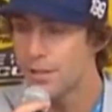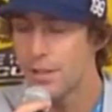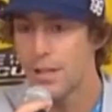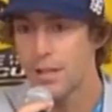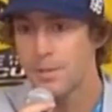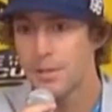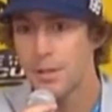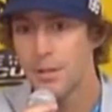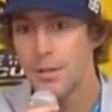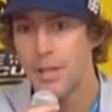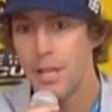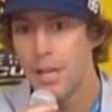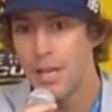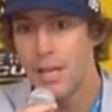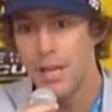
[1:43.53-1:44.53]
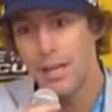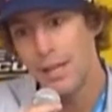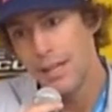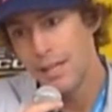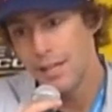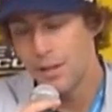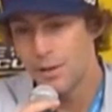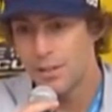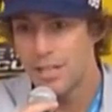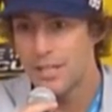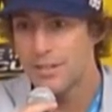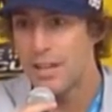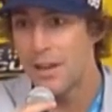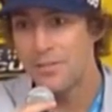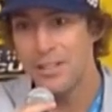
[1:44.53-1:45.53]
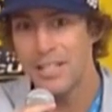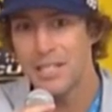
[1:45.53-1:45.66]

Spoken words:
You know, just definitely